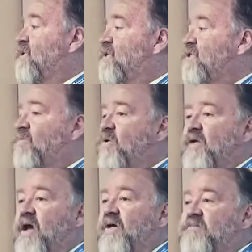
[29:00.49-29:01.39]
in to support
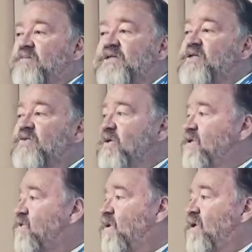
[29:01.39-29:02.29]
that. This is really
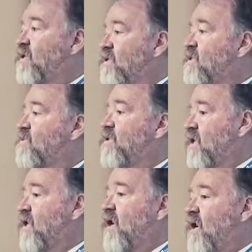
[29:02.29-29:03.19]
sweet. This is
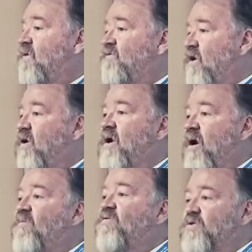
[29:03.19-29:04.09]
really a very
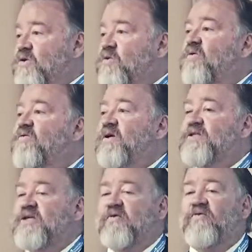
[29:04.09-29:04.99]
helpful tool for
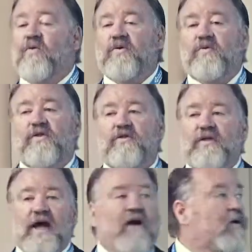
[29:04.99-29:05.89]
us to get forward with.
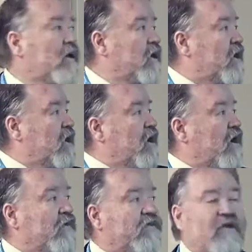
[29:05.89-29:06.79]
Now,
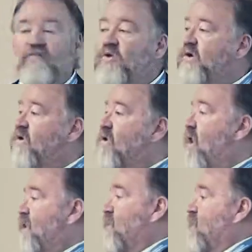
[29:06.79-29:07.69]
on the employer
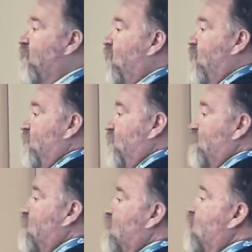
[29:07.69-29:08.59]
audit, this
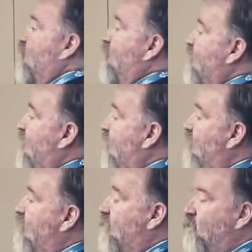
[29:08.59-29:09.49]
is a tool,
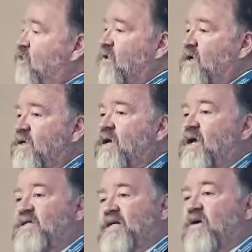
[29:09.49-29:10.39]
again, that you can
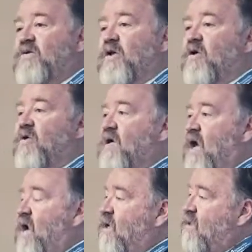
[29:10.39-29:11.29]
download
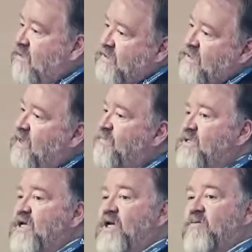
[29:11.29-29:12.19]
and set up
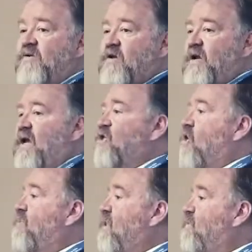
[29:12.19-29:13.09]
a team. We've got
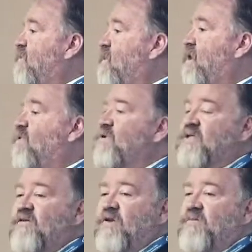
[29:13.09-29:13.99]
HR people, we've got health and
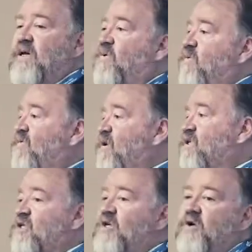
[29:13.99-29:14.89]
safety people, we've got
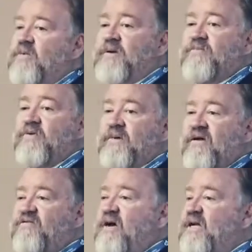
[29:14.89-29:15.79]
security people, you may
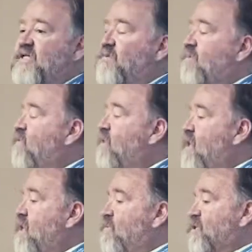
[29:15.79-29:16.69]
have finance people.
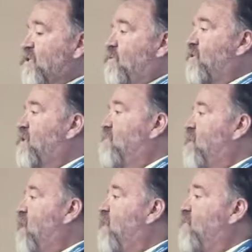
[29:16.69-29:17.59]
Put a small team
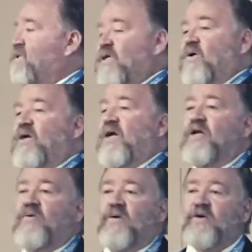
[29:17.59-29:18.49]
together and say, okay, you
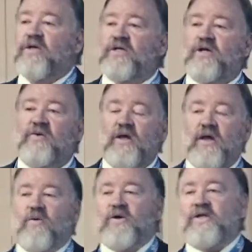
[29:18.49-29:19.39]
know what we're going to do?
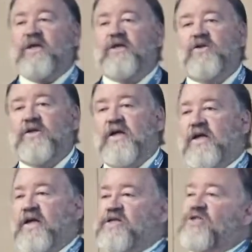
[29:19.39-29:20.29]
We're going to take a look at
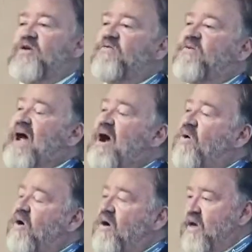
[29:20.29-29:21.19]
each of
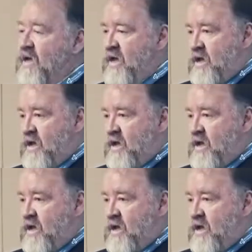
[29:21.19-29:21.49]
our